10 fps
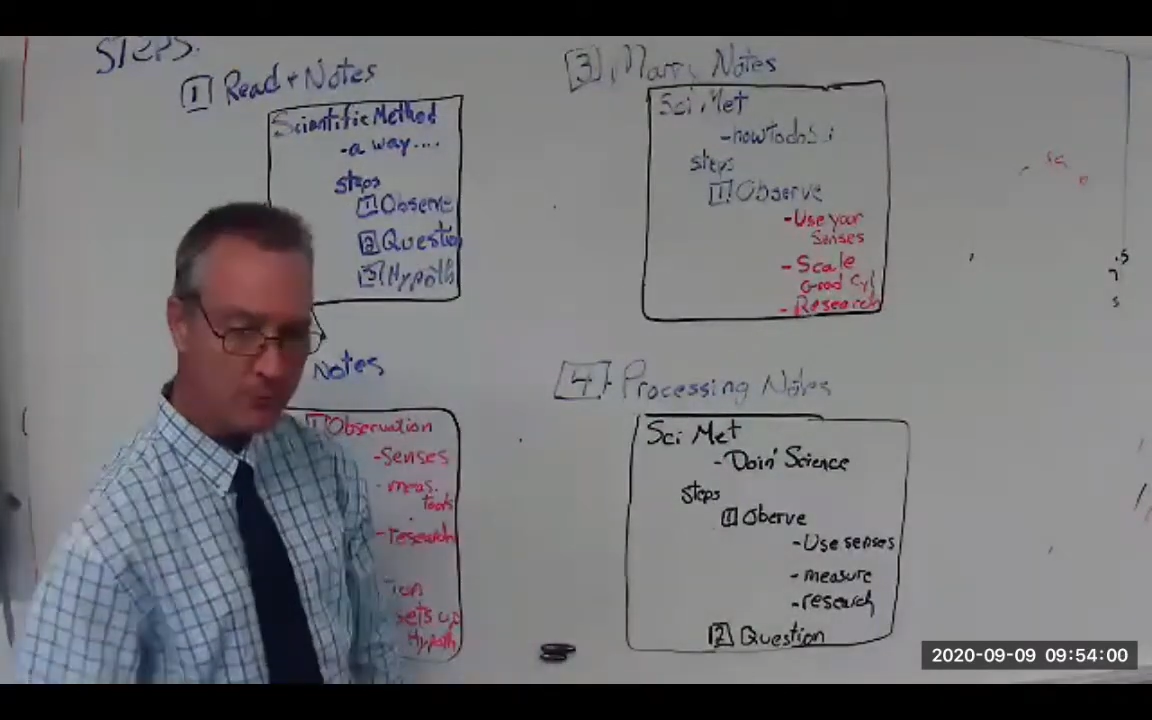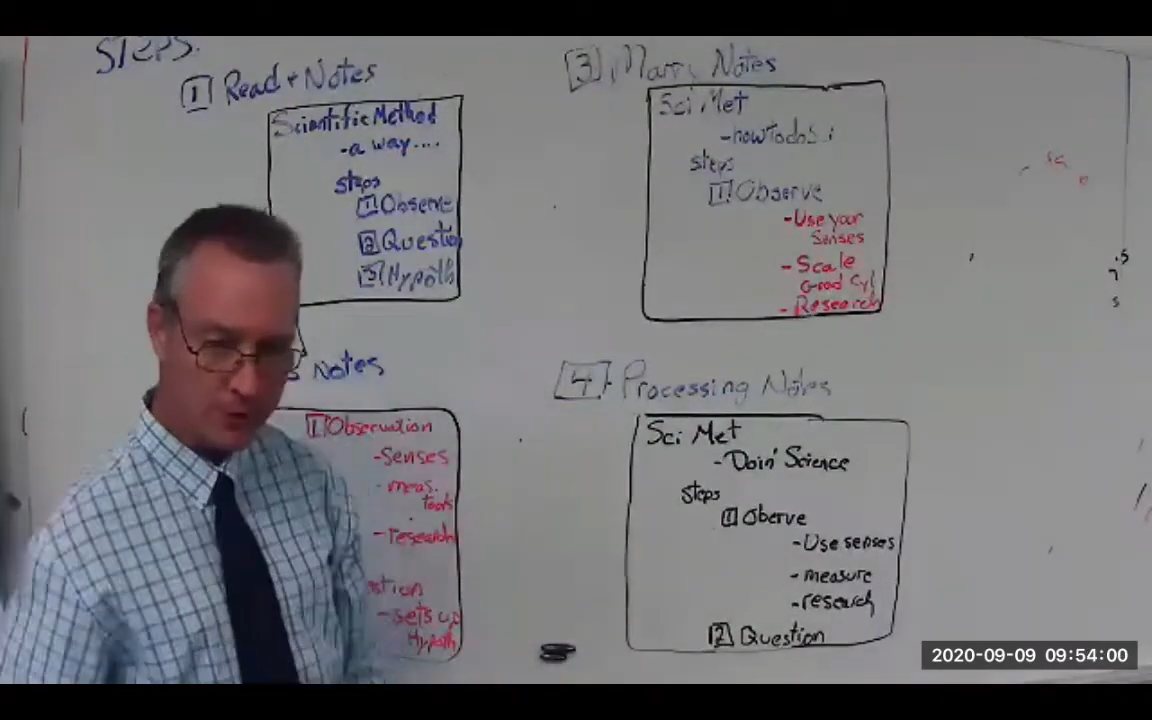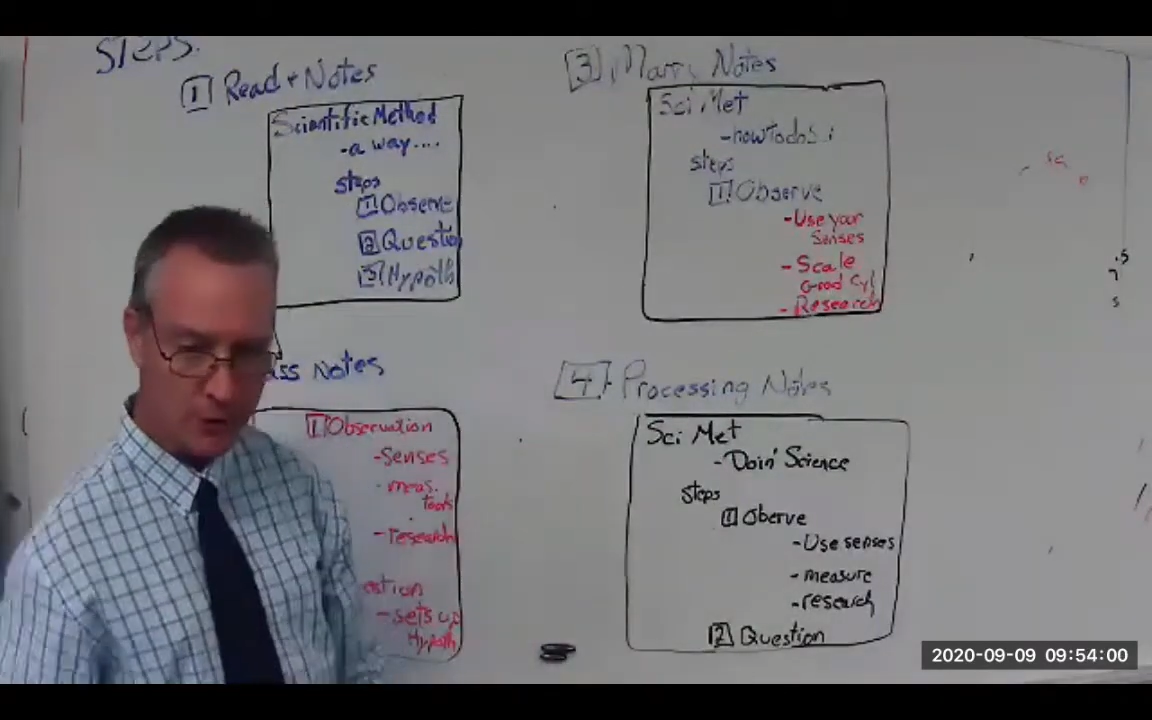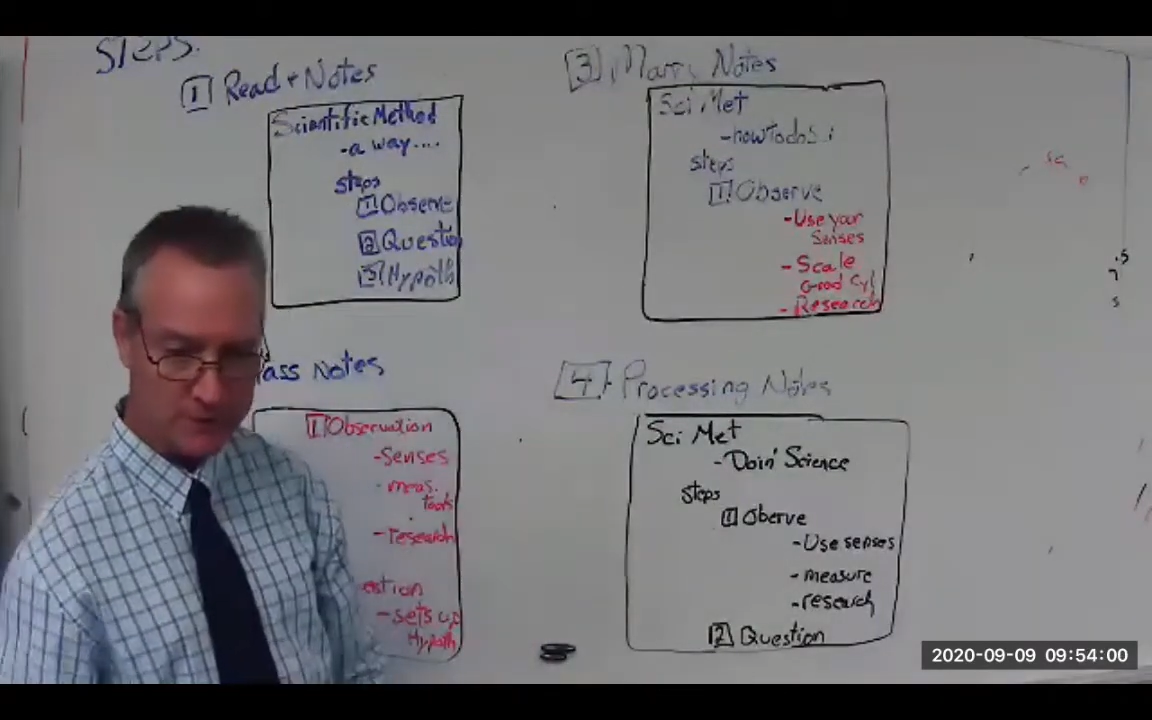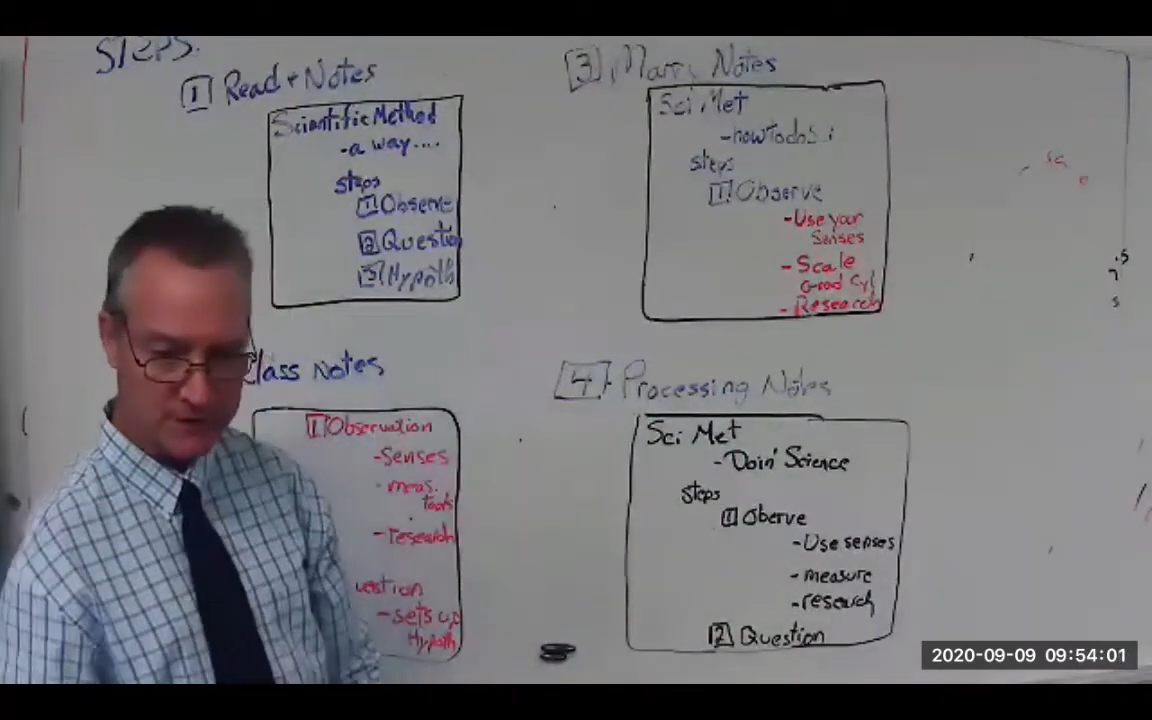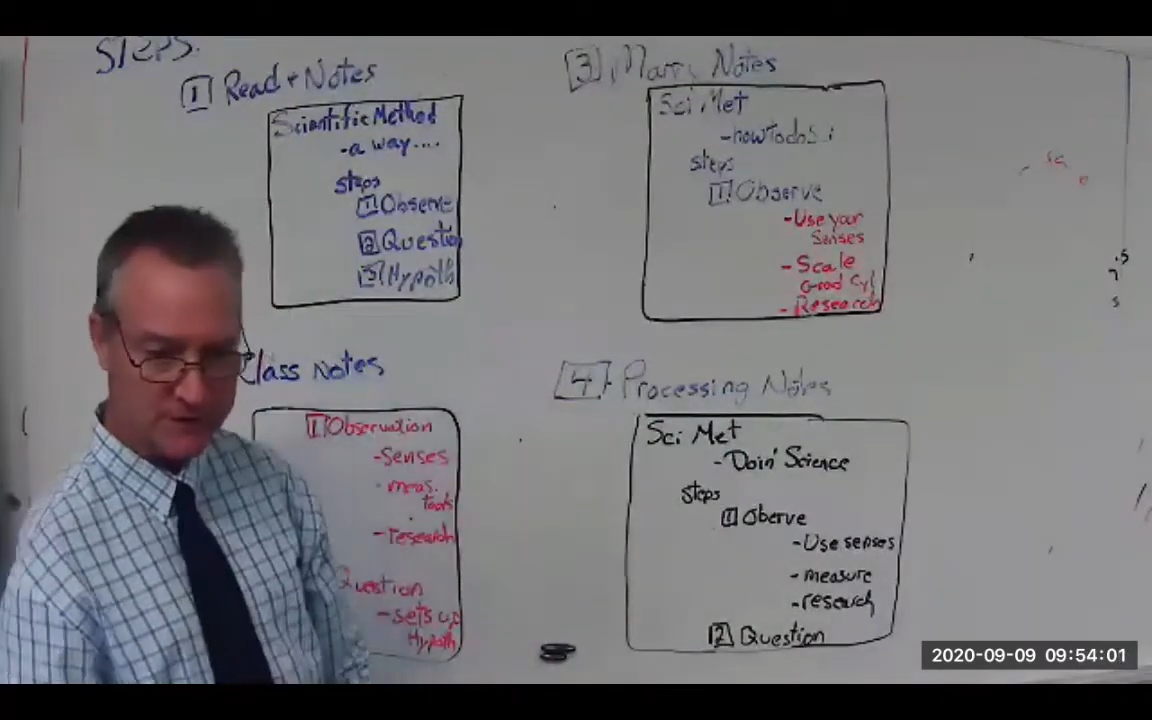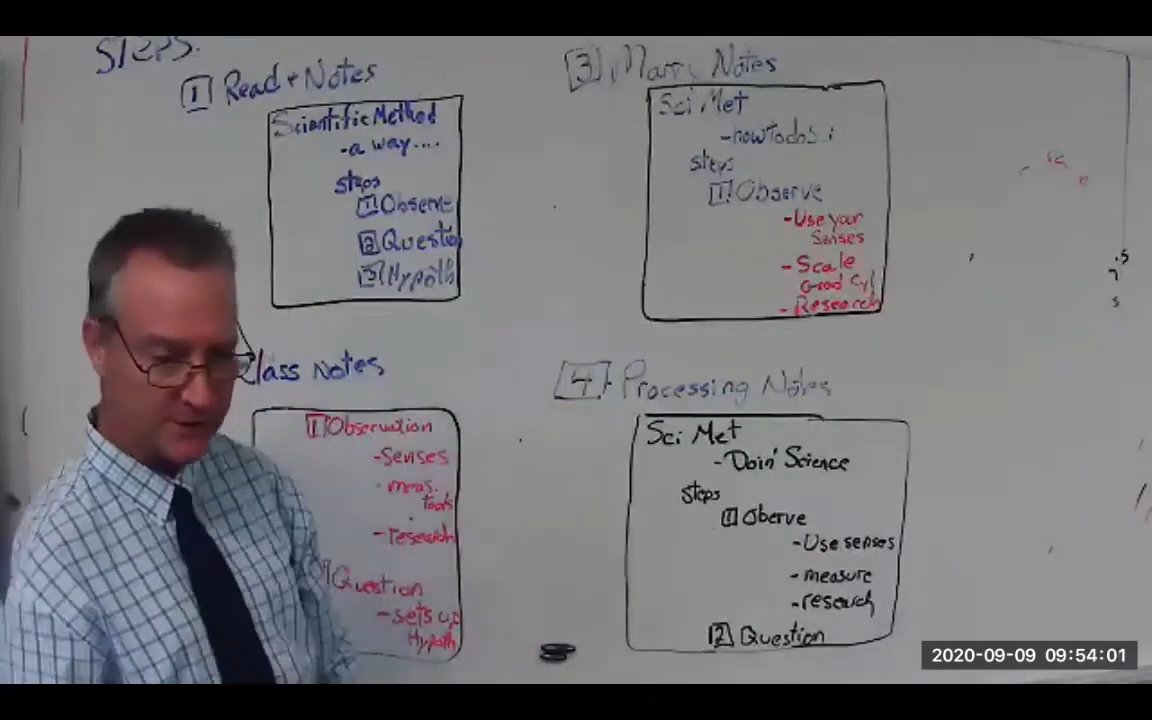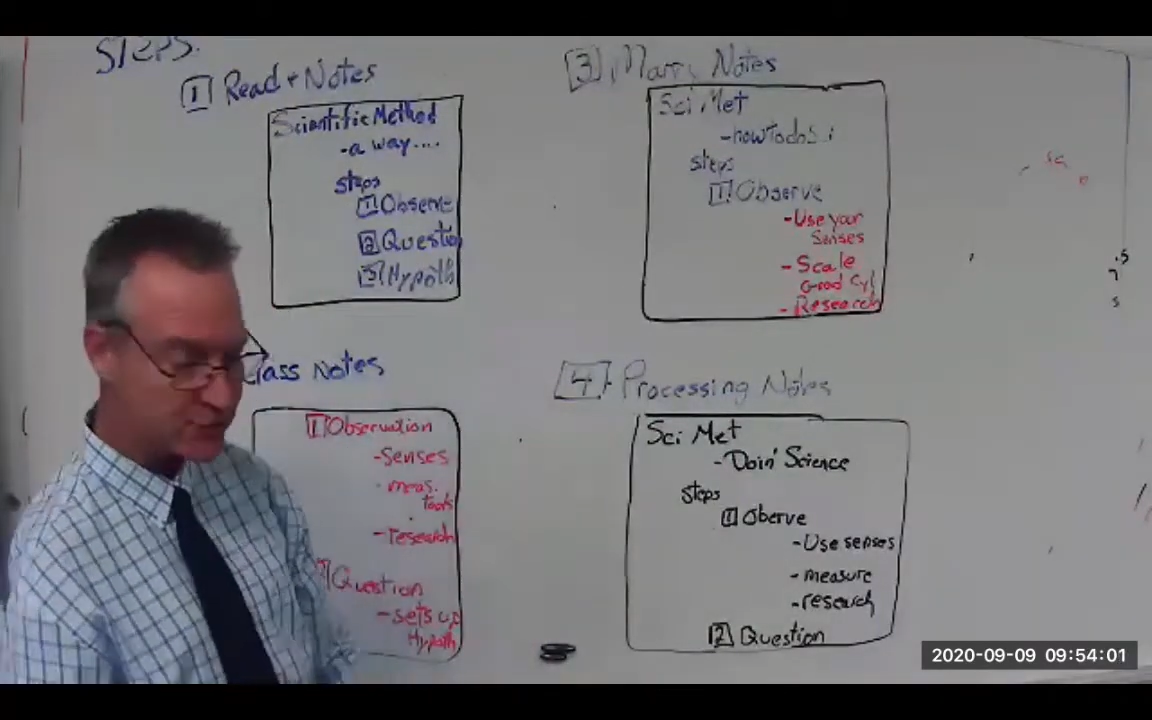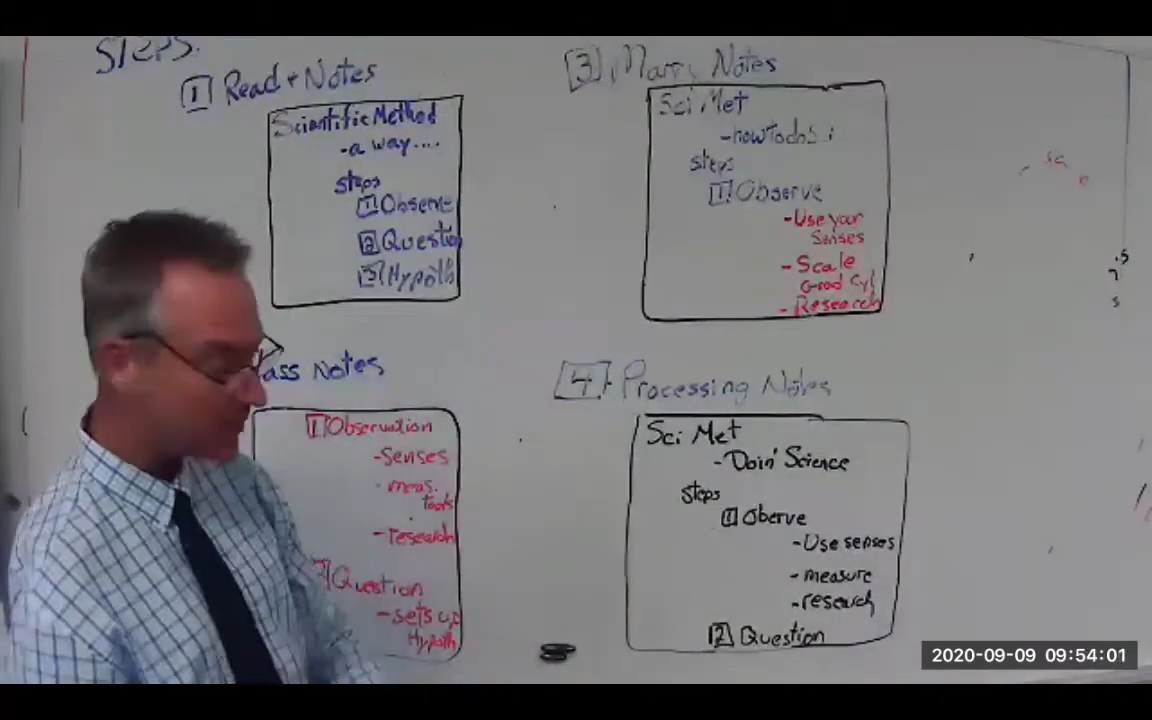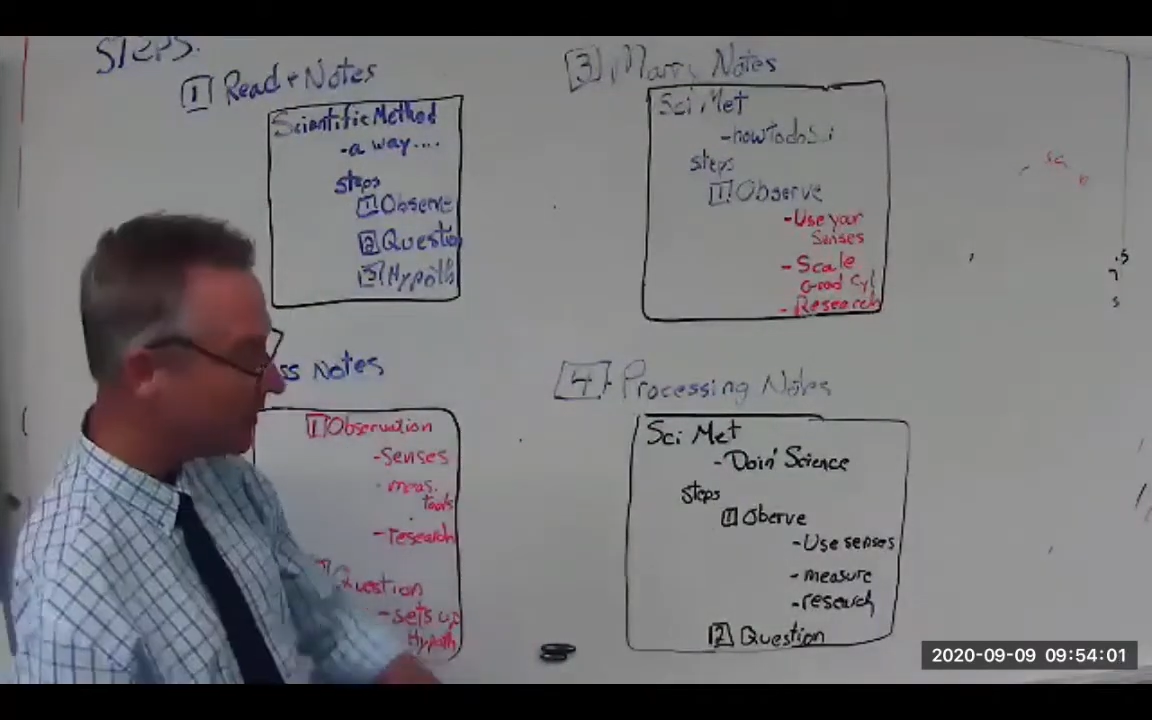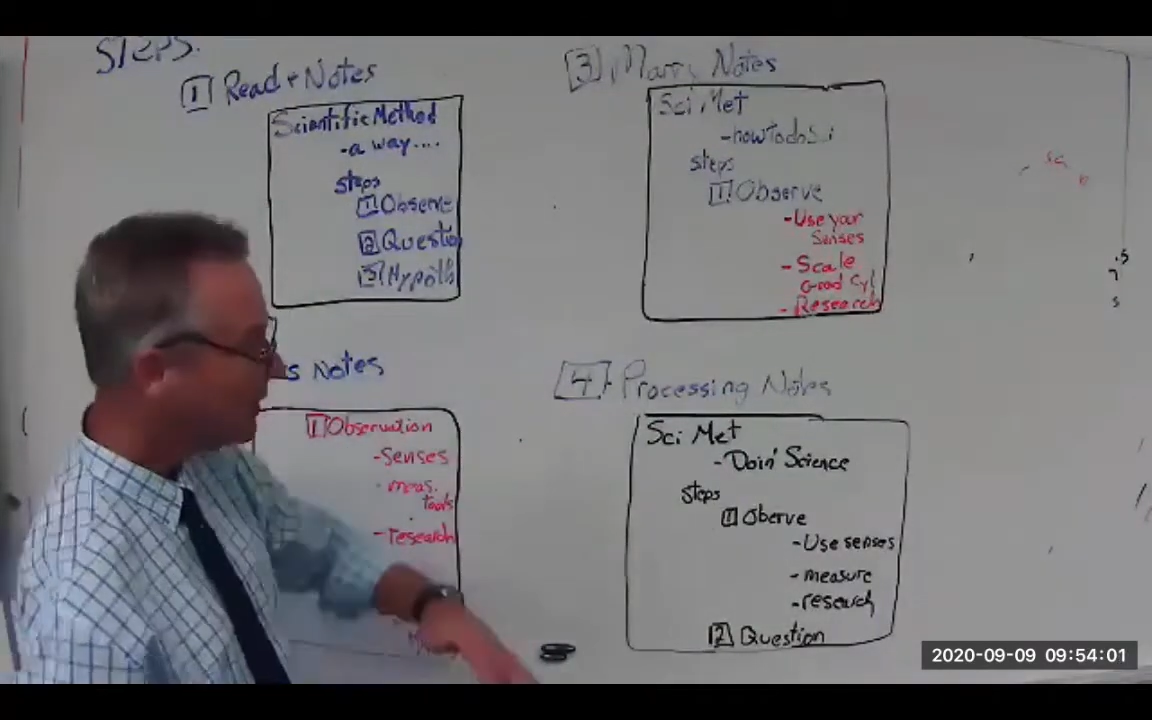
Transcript: notes, etc.